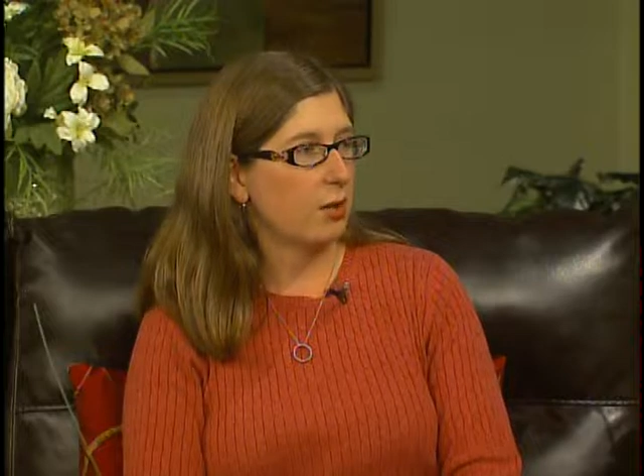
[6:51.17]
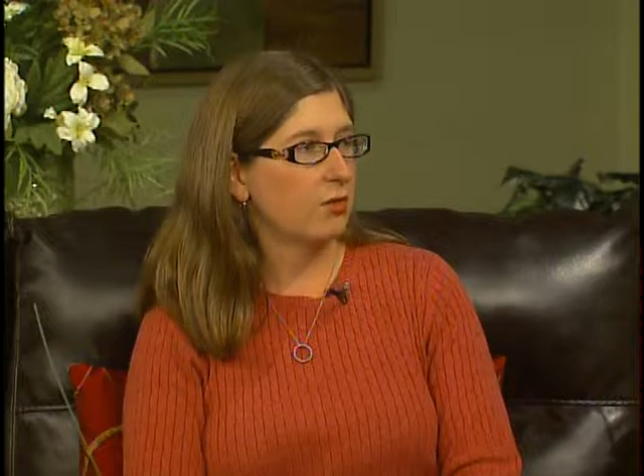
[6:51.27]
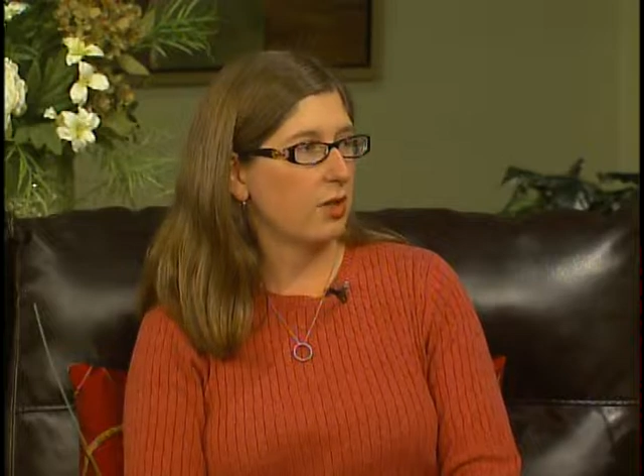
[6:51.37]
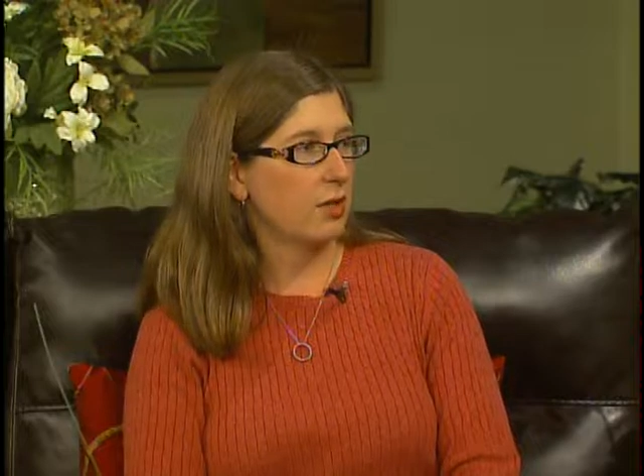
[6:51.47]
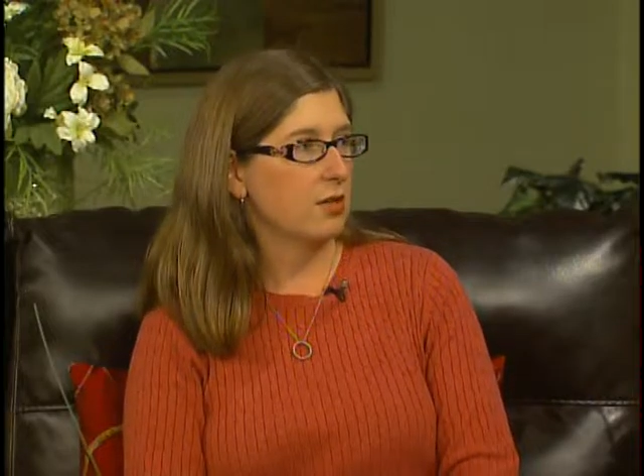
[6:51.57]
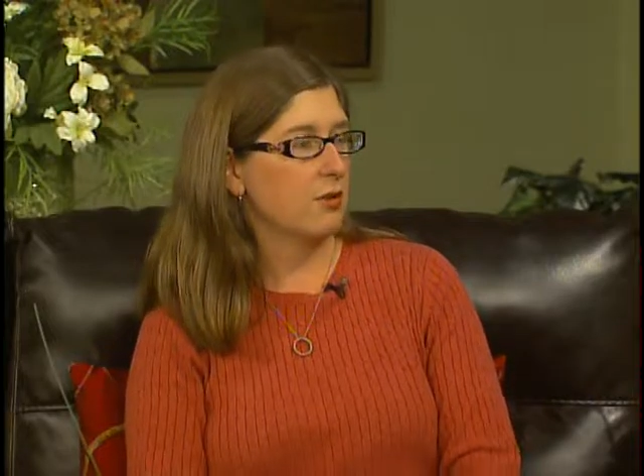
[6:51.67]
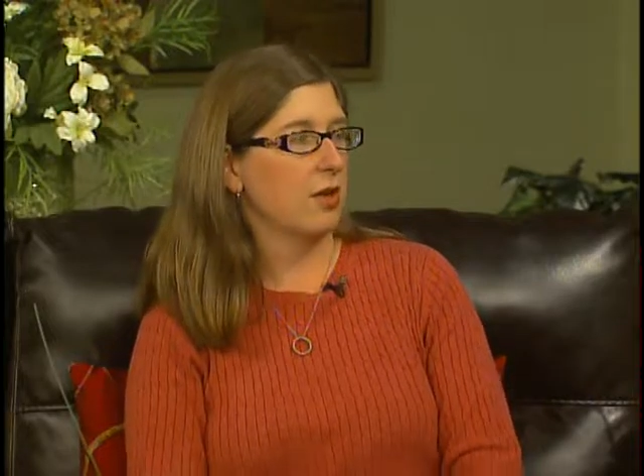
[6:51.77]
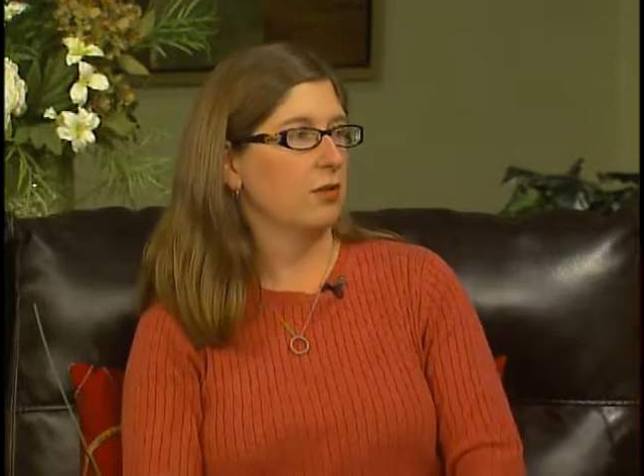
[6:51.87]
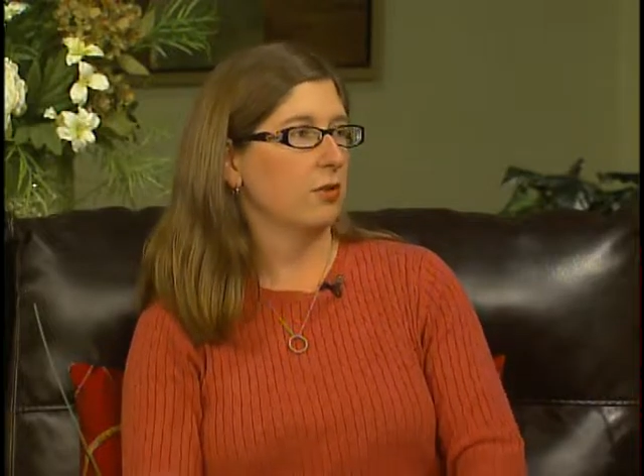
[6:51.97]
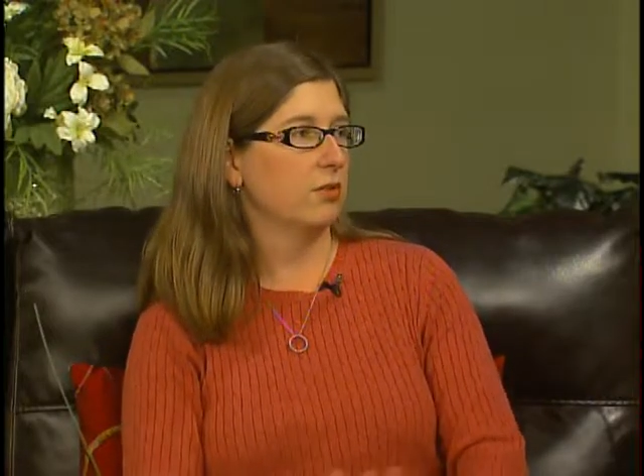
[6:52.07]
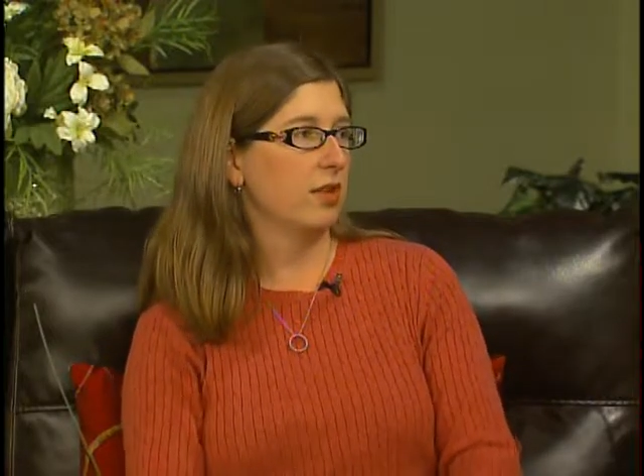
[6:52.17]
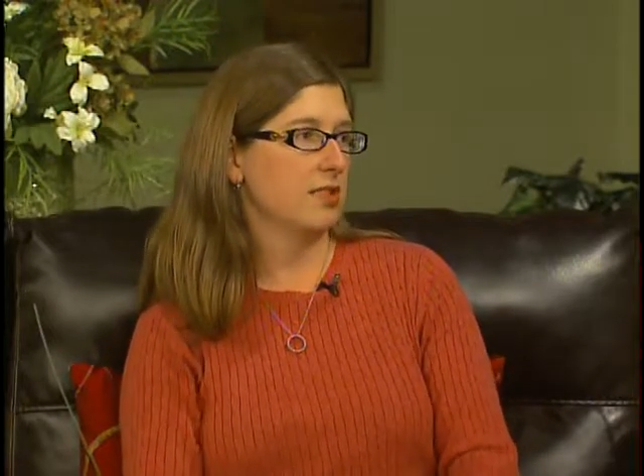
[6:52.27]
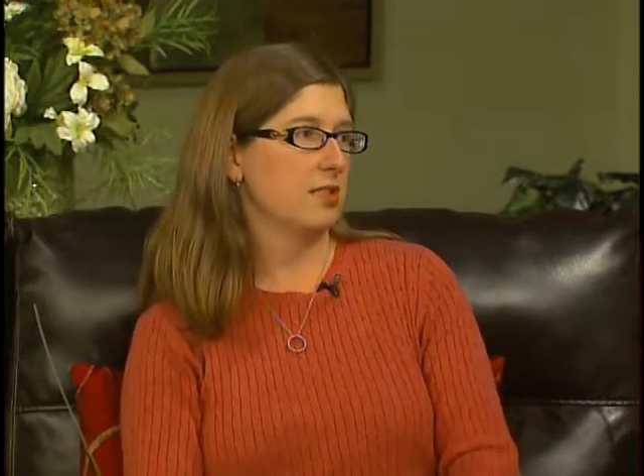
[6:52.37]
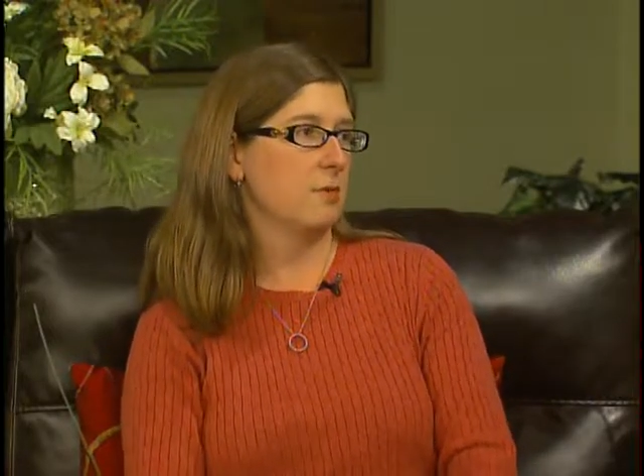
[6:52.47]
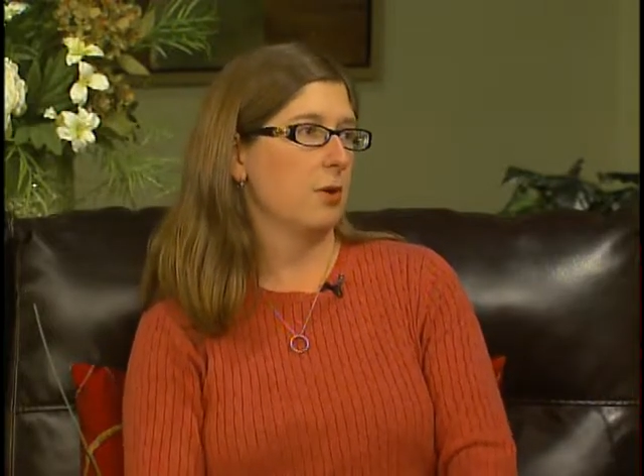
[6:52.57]
outside to create a little
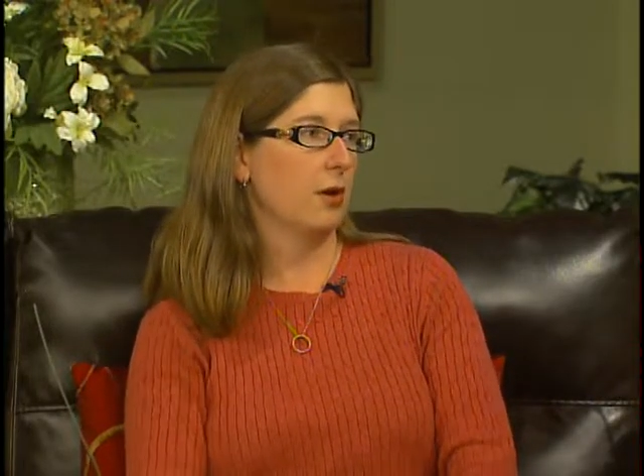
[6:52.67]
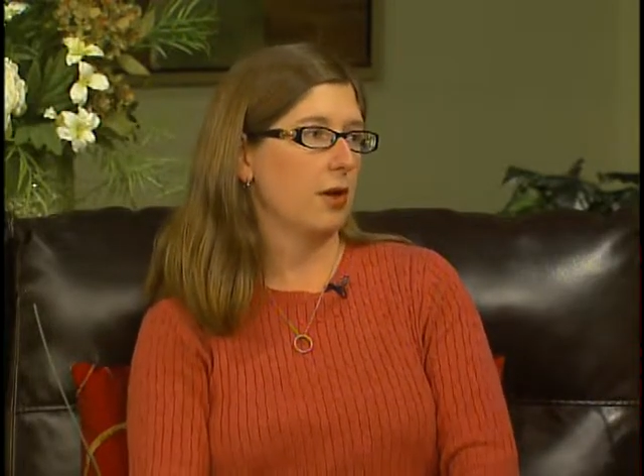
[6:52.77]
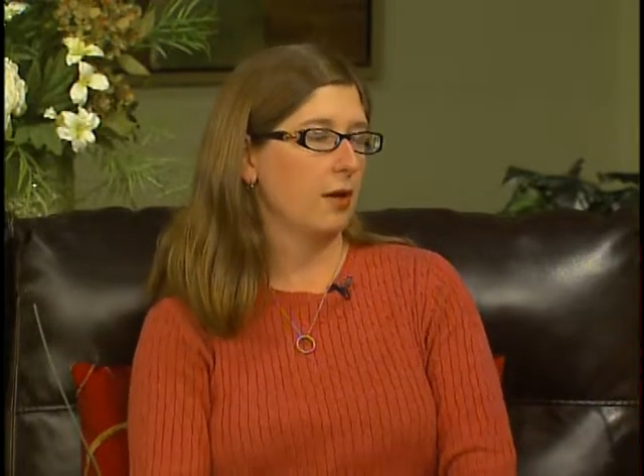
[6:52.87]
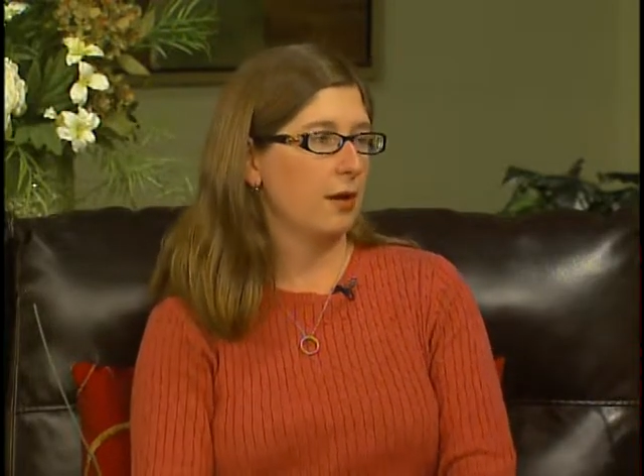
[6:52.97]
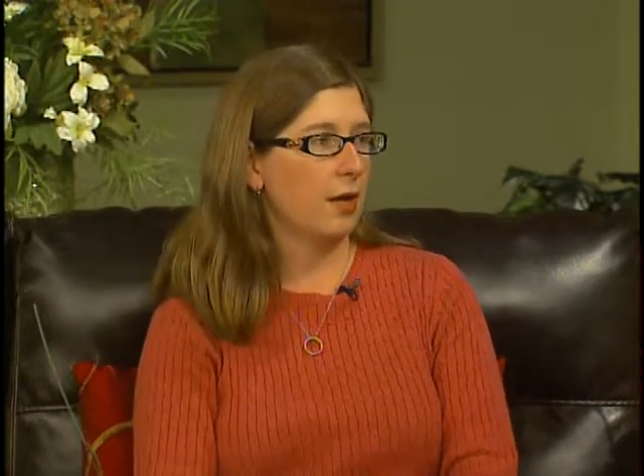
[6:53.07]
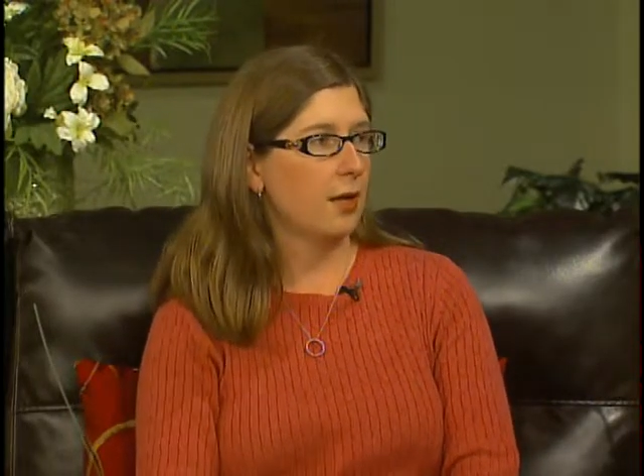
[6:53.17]
testing park area.